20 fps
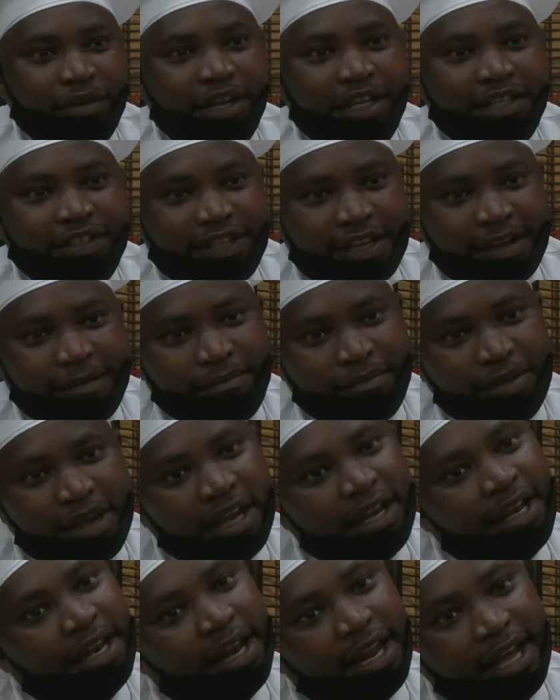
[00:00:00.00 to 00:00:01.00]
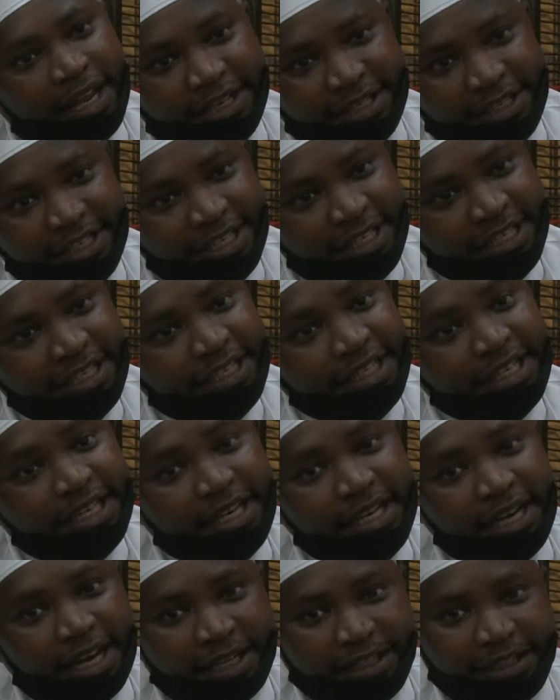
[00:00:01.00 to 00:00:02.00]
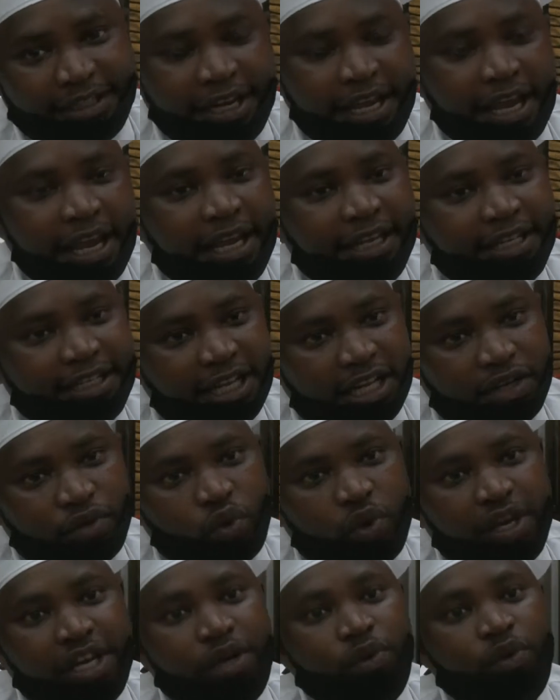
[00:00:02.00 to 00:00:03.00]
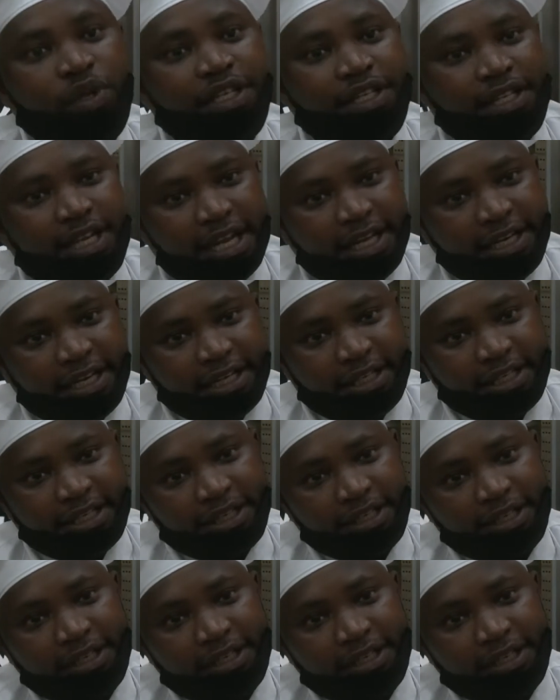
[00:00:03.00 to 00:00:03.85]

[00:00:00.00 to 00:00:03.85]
in Zambia in 1998. That's when we started